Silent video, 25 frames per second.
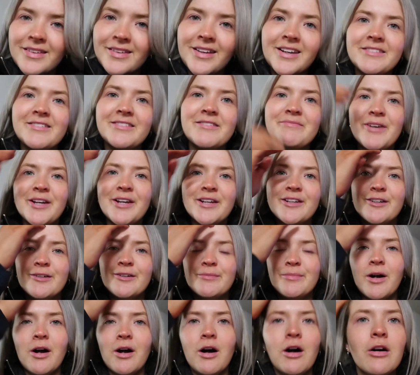that's my
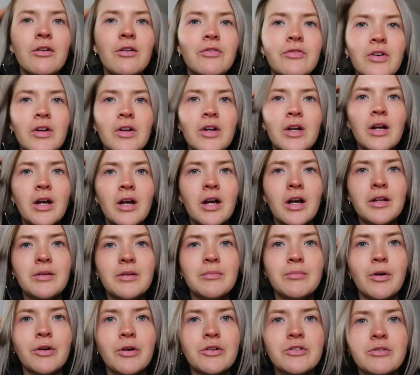makeup off
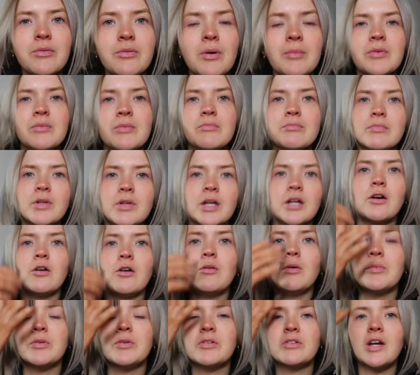and most of them, like
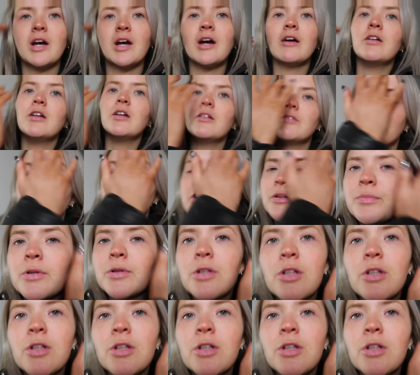all my mascara and everything.